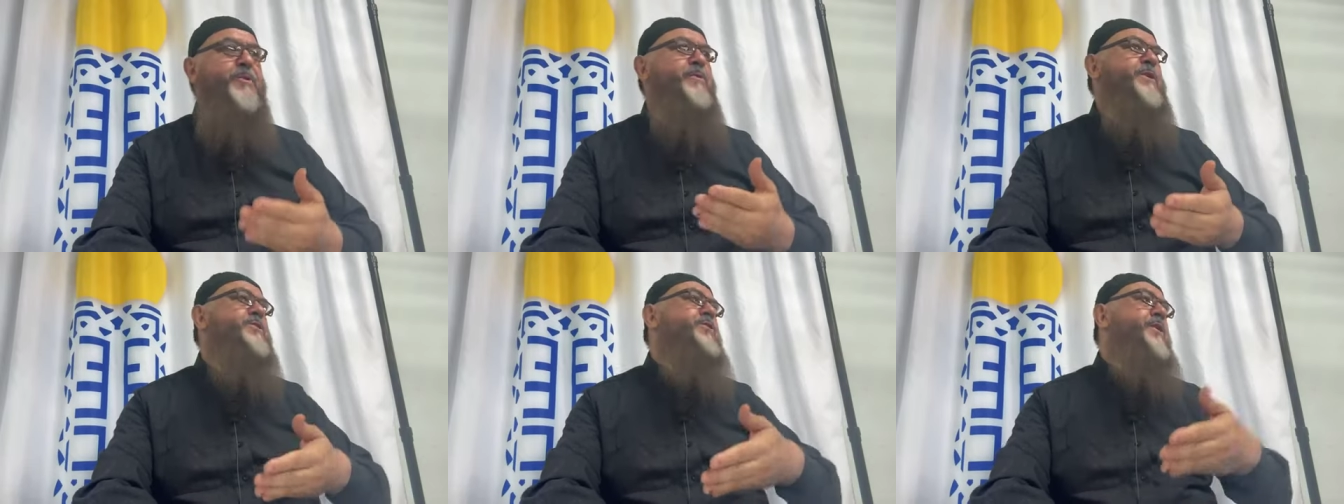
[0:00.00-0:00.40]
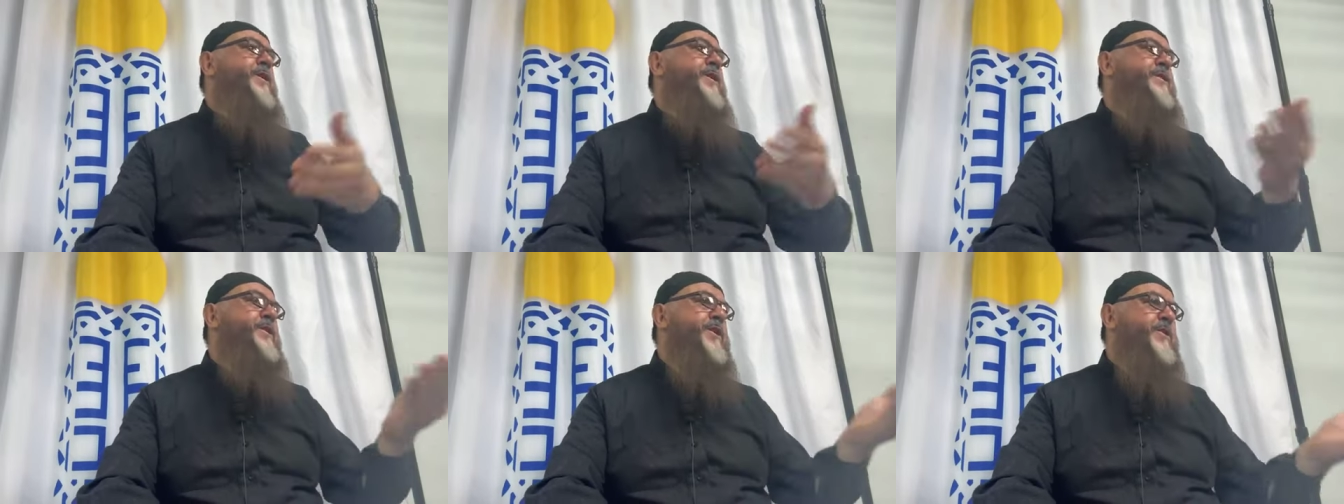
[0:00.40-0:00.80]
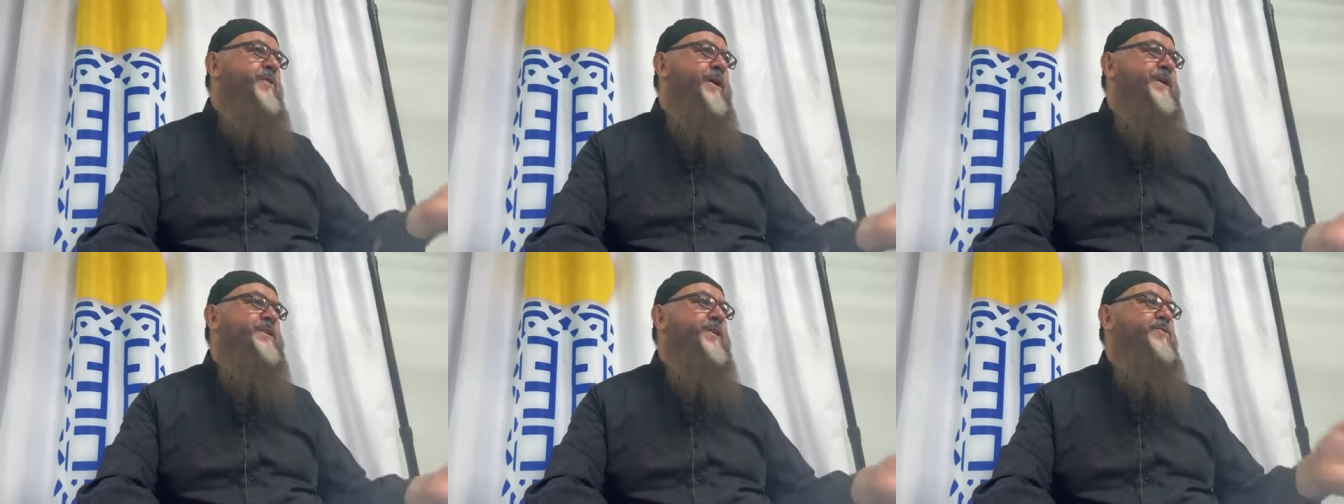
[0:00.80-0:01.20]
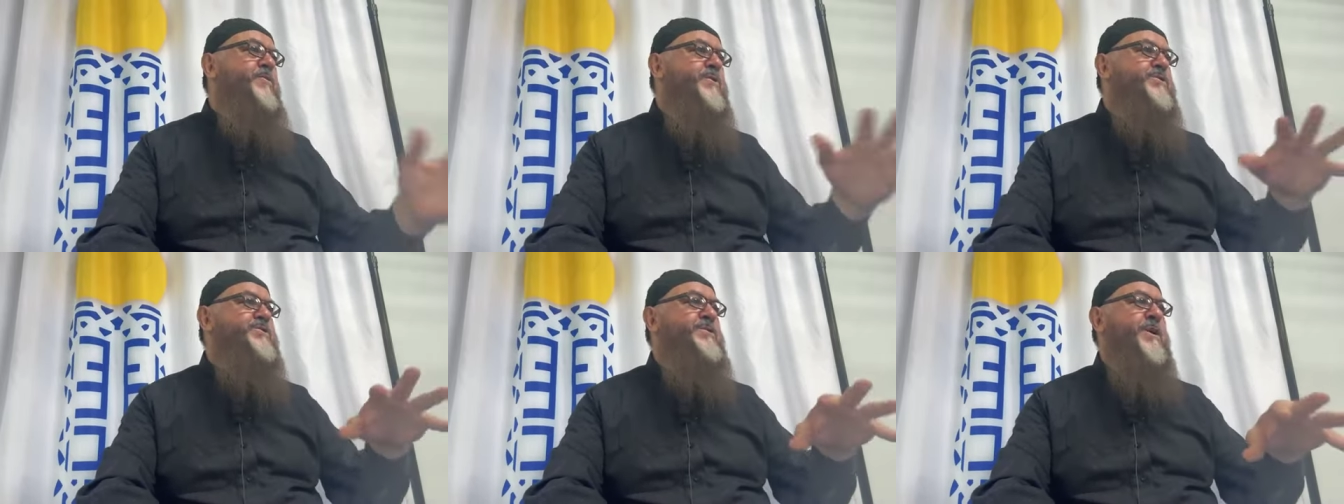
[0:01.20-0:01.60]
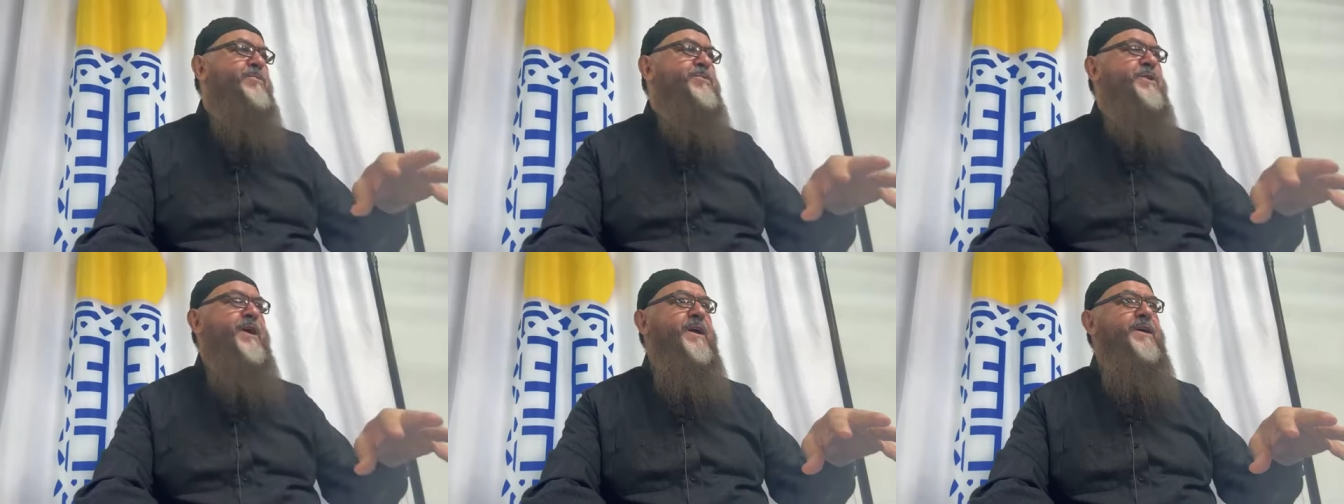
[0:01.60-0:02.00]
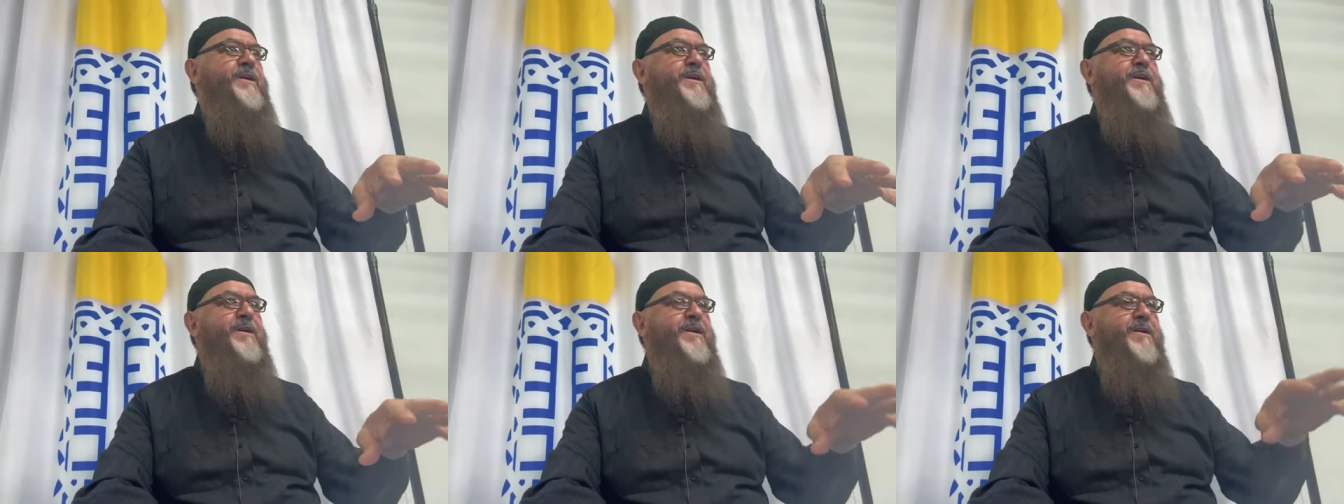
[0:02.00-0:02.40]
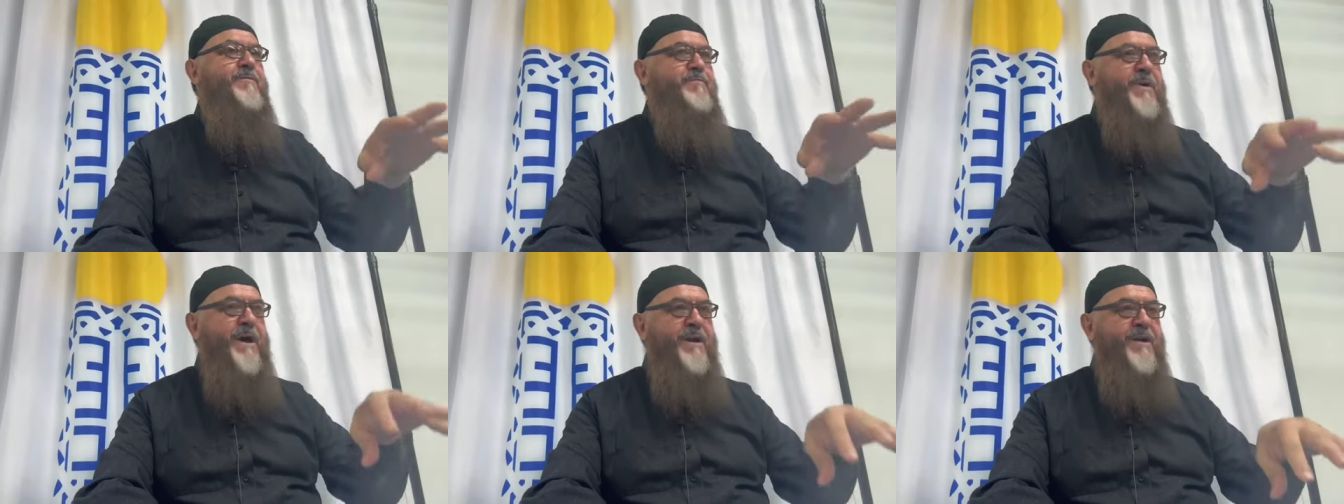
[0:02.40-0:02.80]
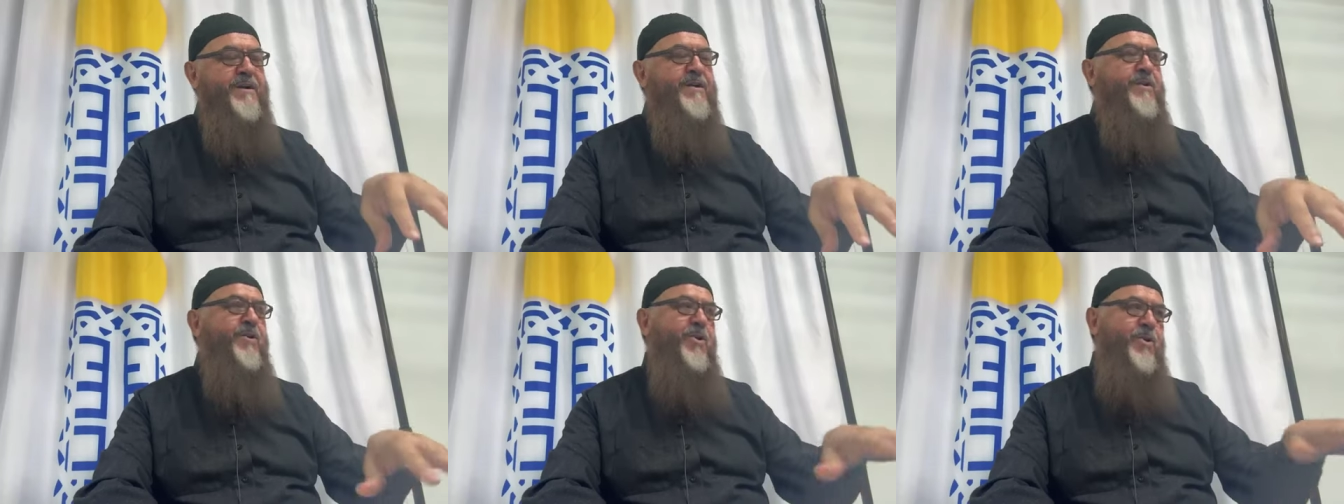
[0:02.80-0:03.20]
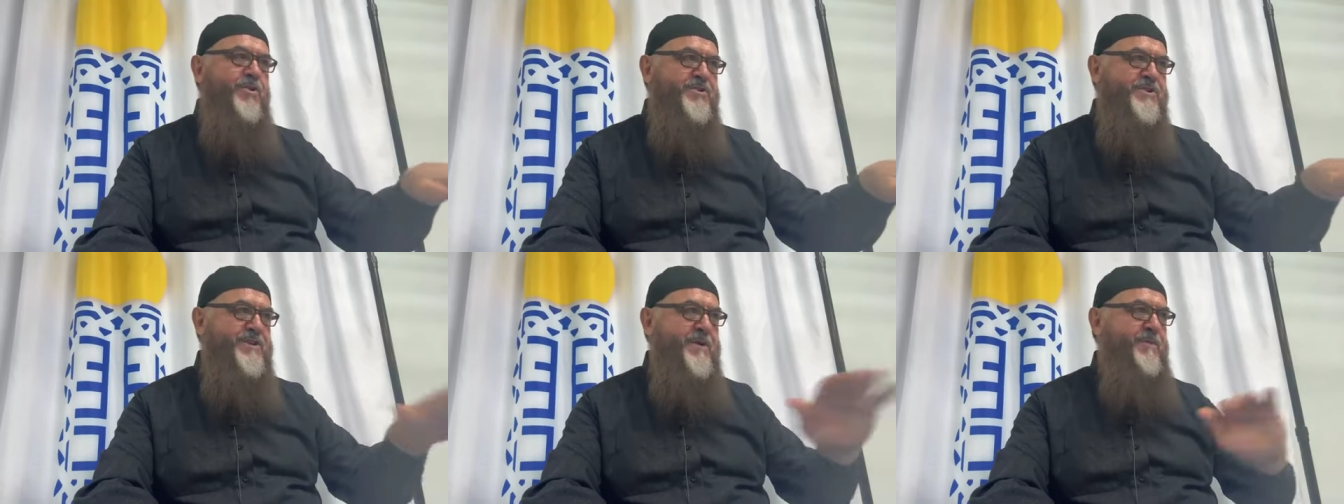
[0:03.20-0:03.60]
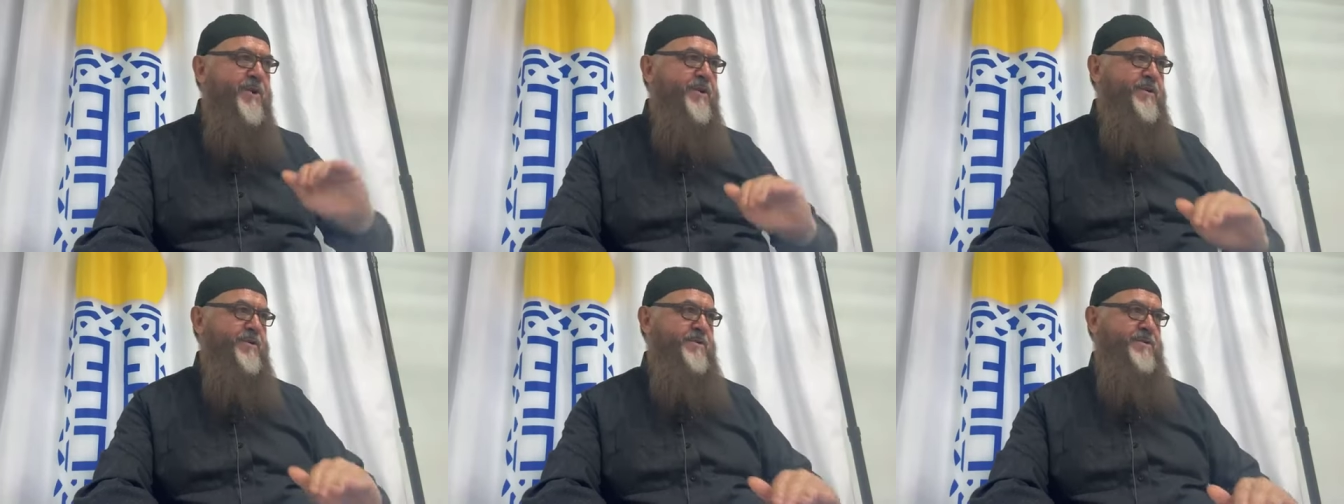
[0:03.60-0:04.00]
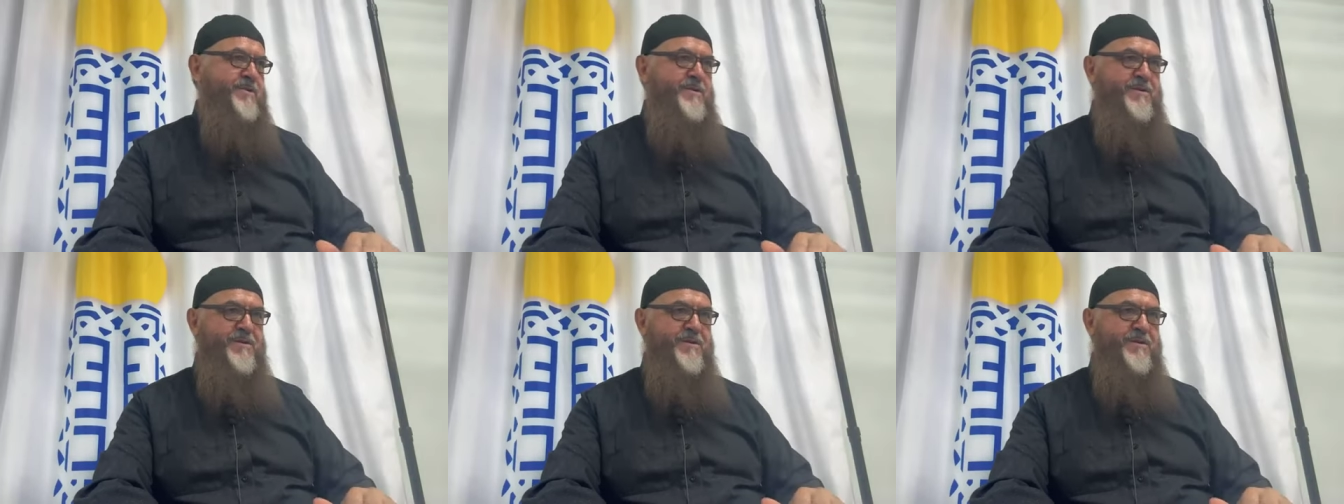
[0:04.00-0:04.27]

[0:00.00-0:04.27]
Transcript: then return the greeting with something better or similar.